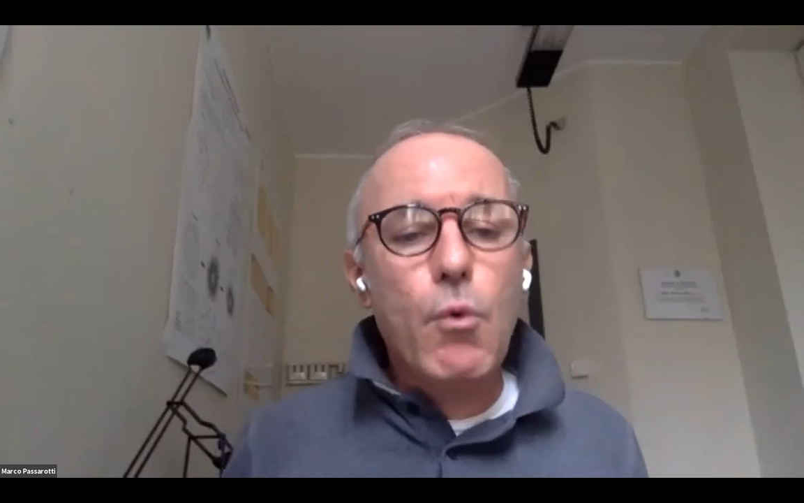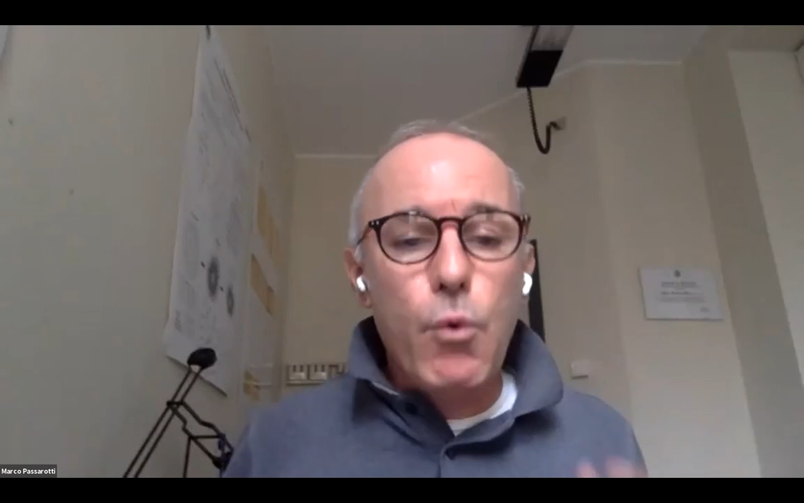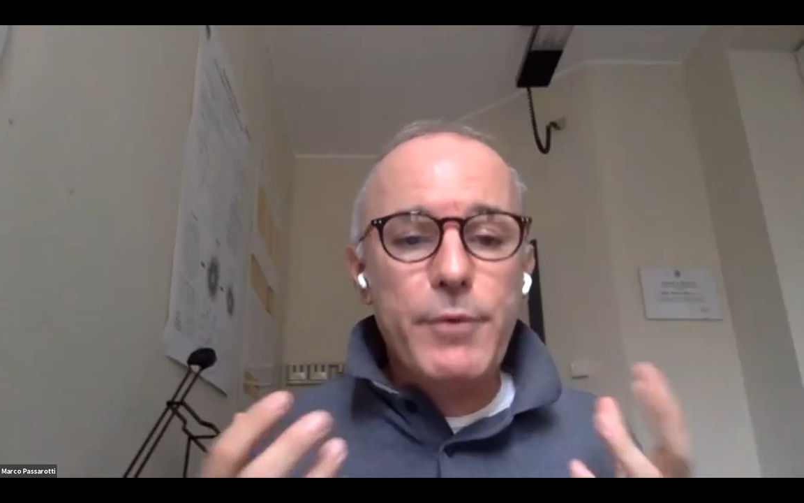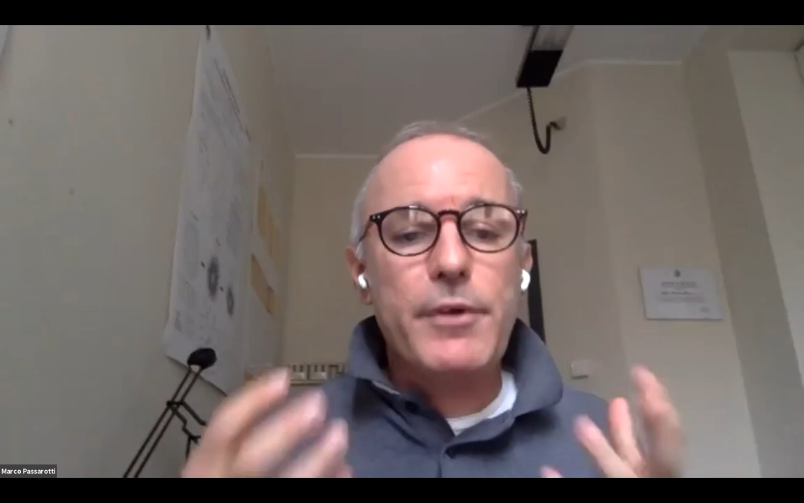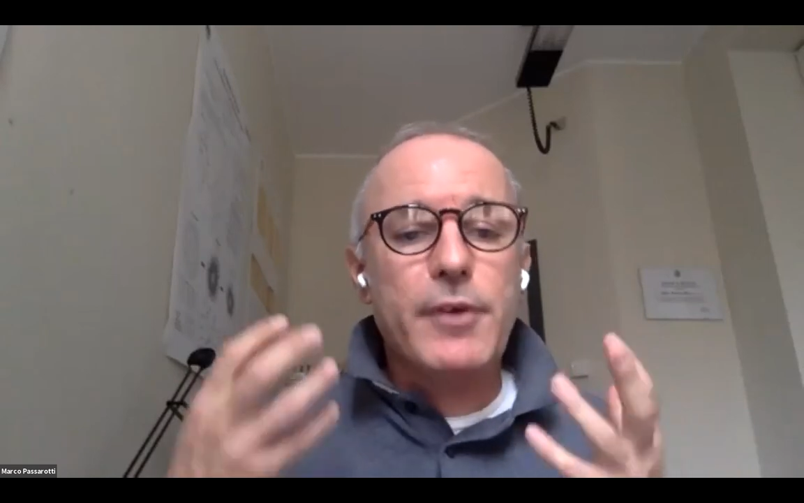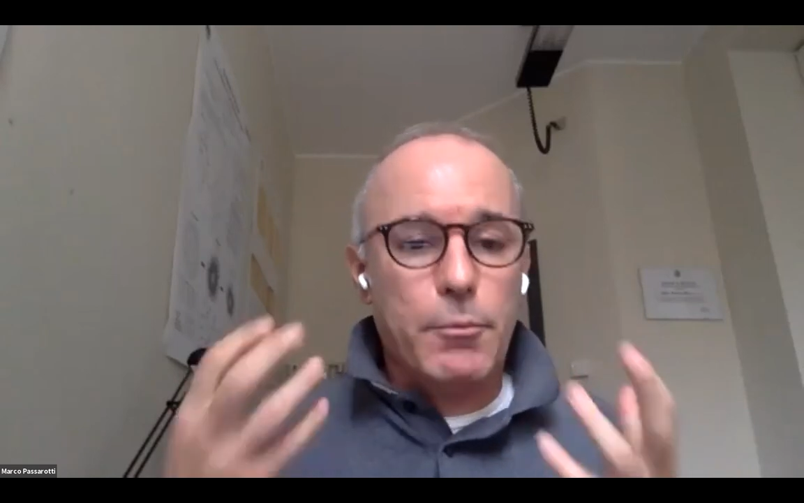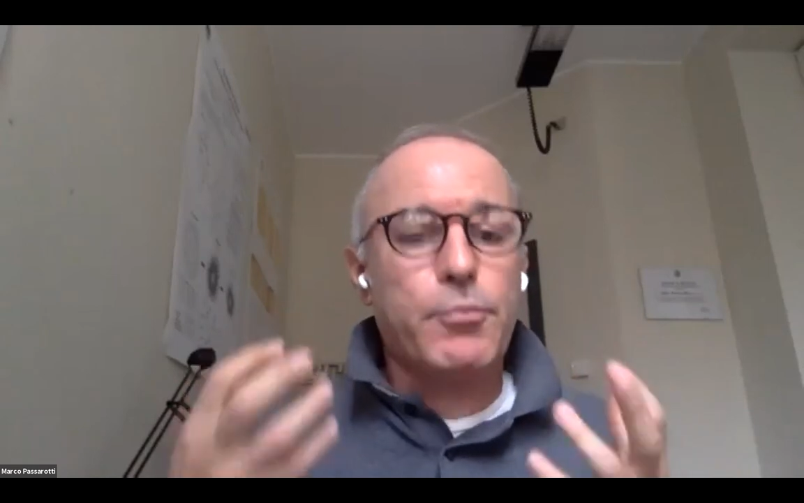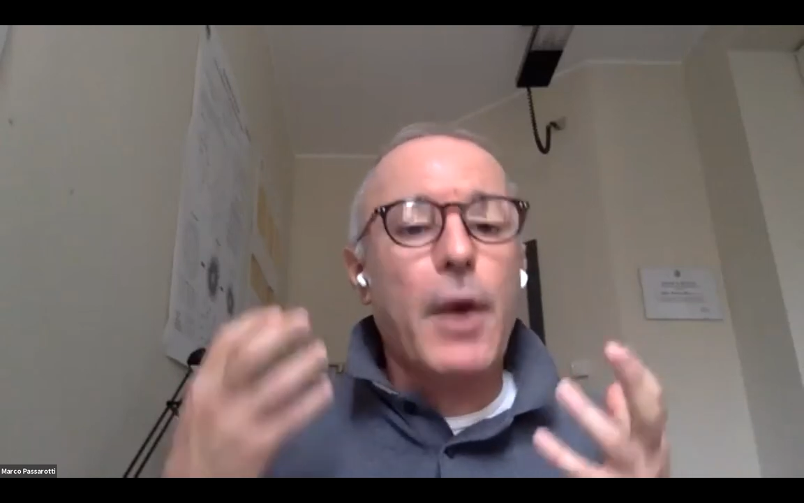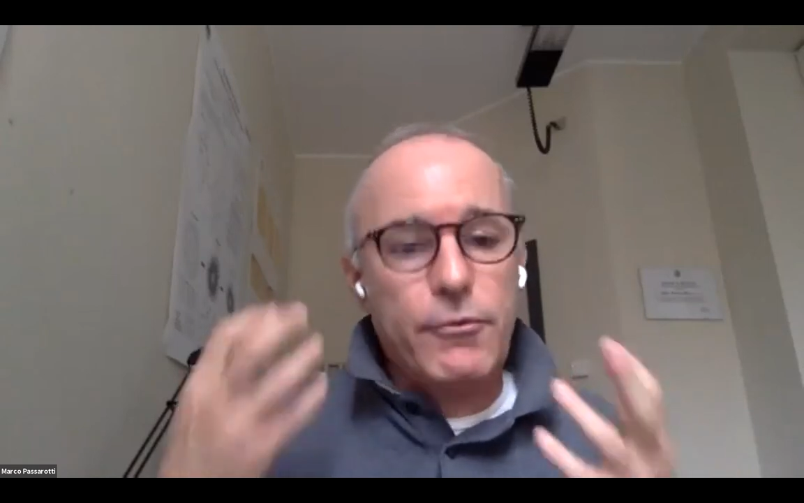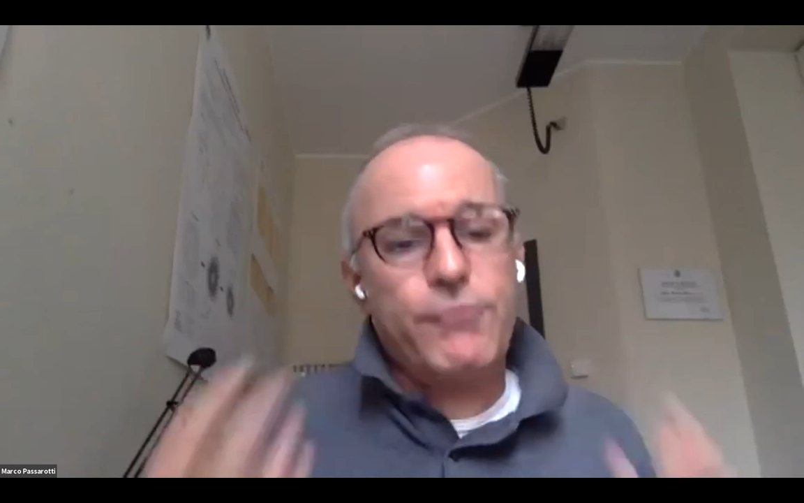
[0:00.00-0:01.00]
queries are,
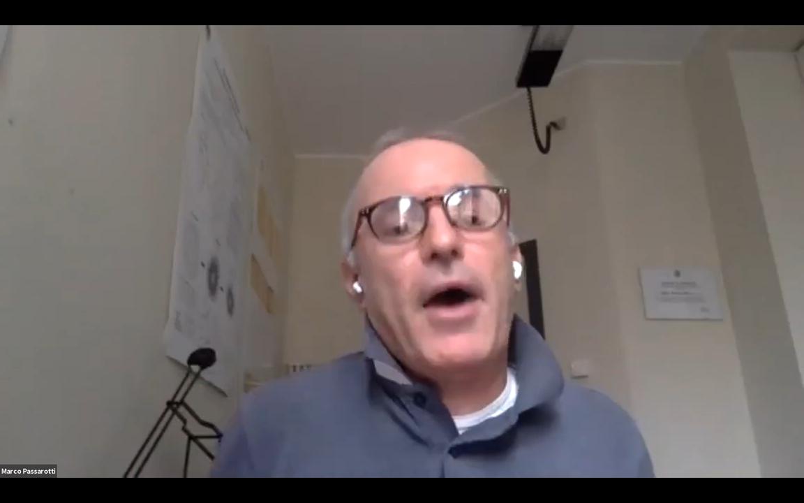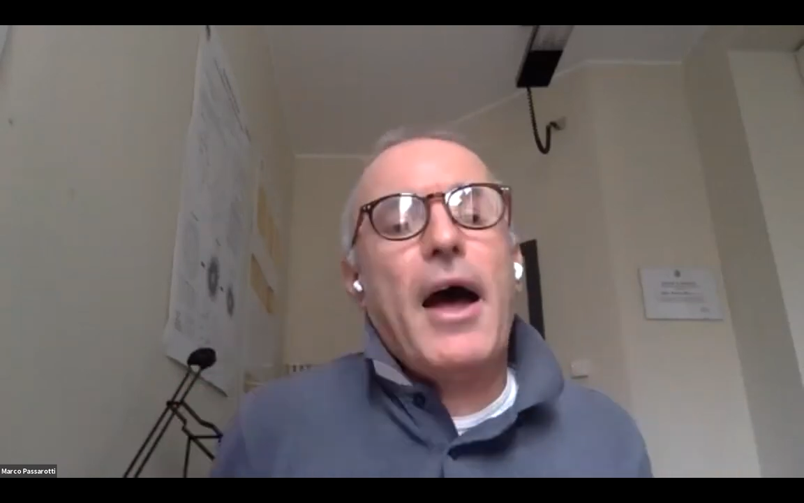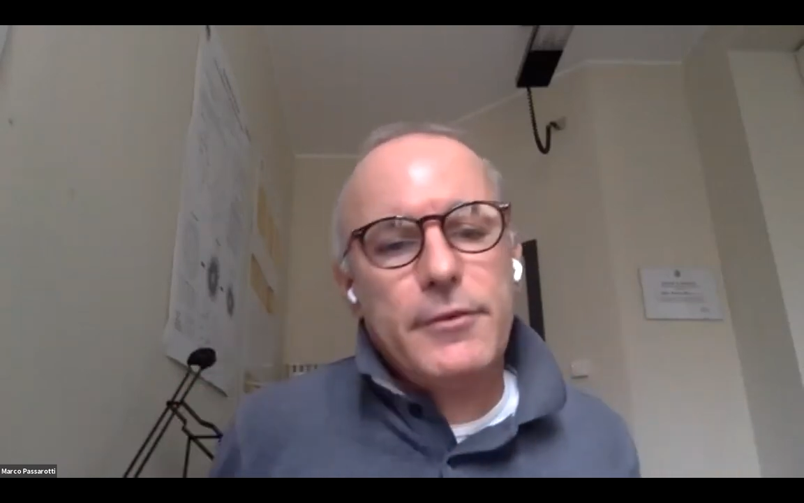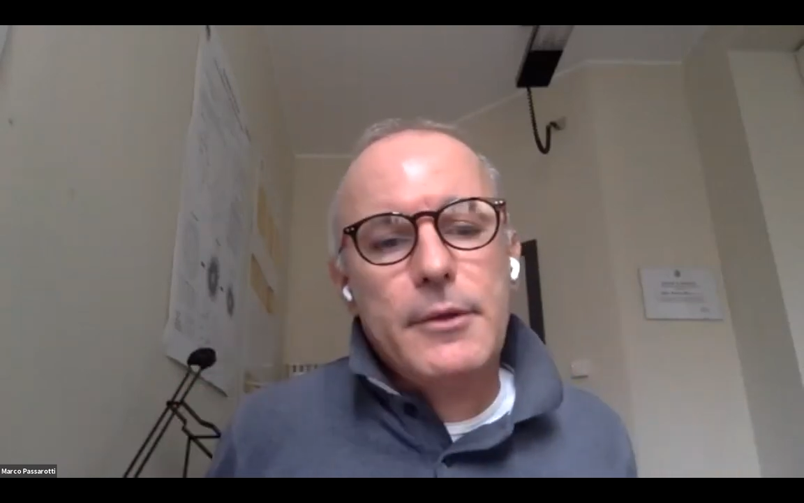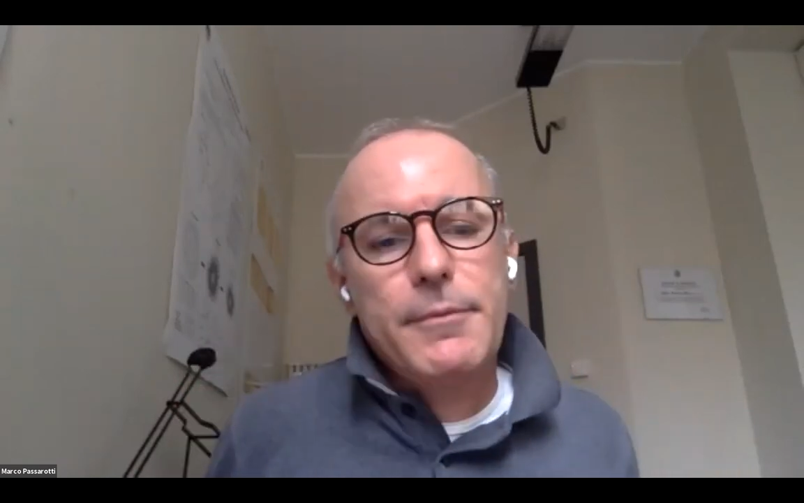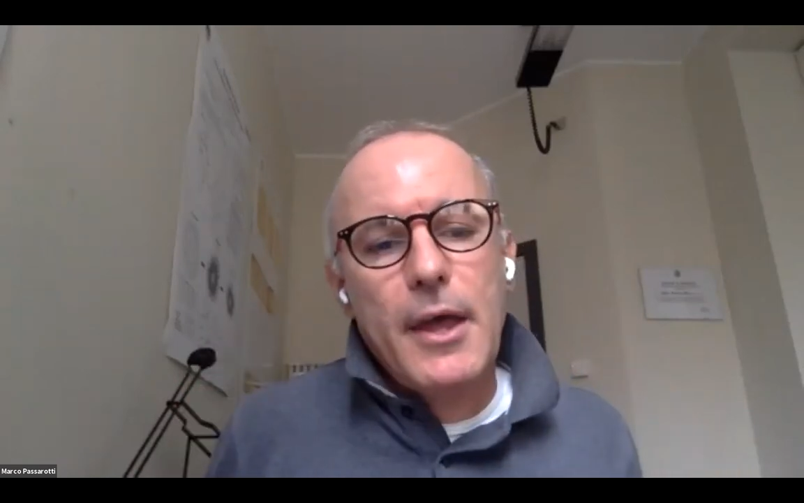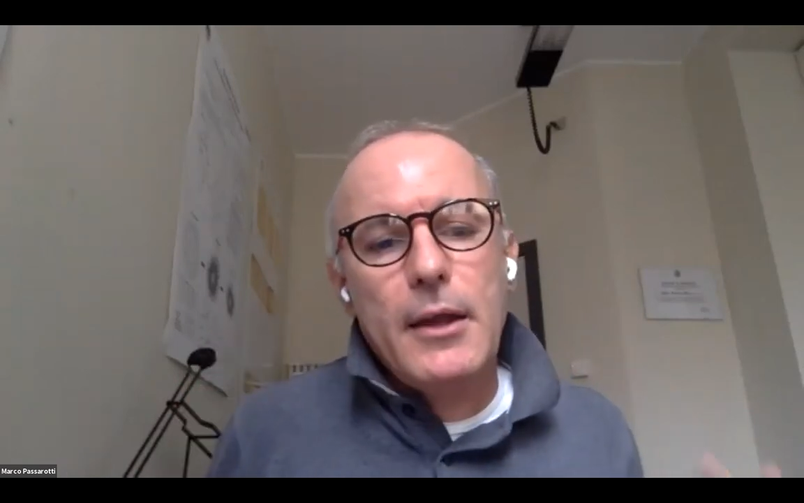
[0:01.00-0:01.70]
are, fast